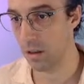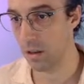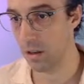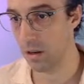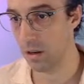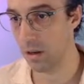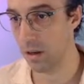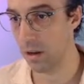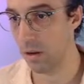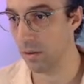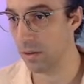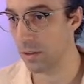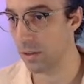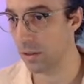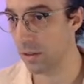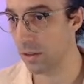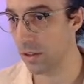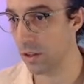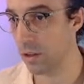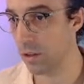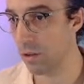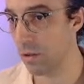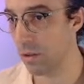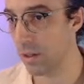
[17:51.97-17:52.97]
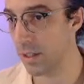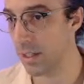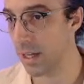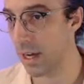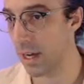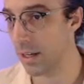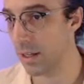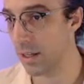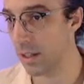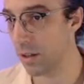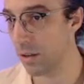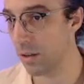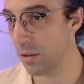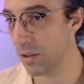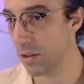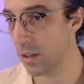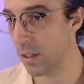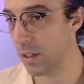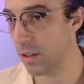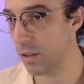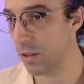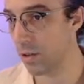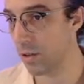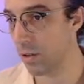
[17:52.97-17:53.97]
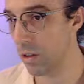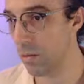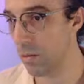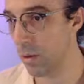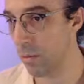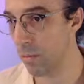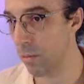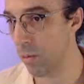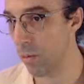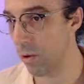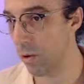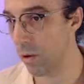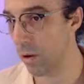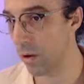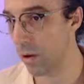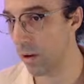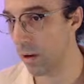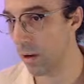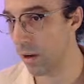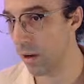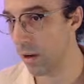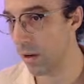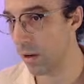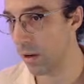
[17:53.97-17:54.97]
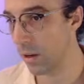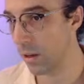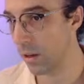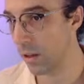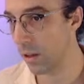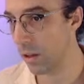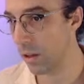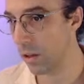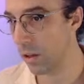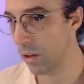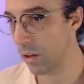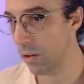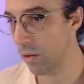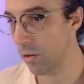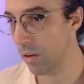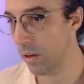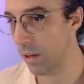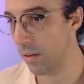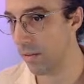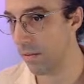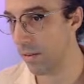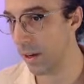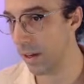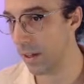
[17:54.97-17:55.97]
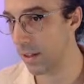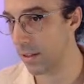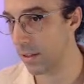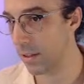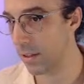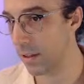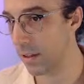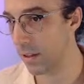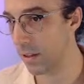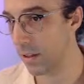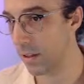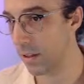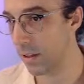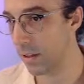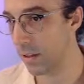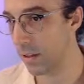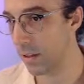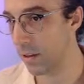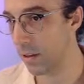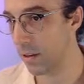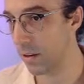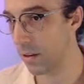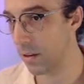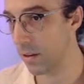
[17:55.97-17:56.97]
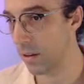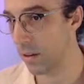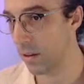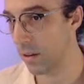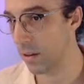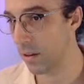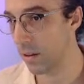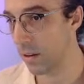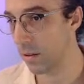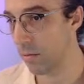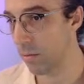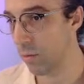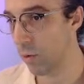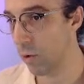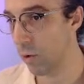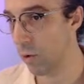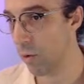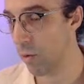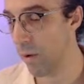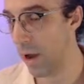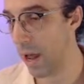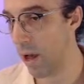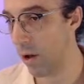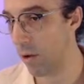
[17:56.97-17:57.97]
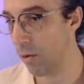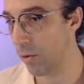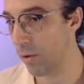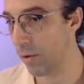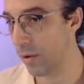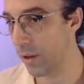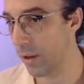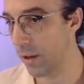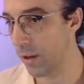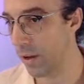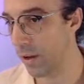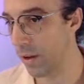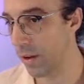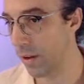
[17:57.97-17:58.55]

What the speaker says: No, it's cute, it's ideal, so let's do a little bit more cutie face. More rounded.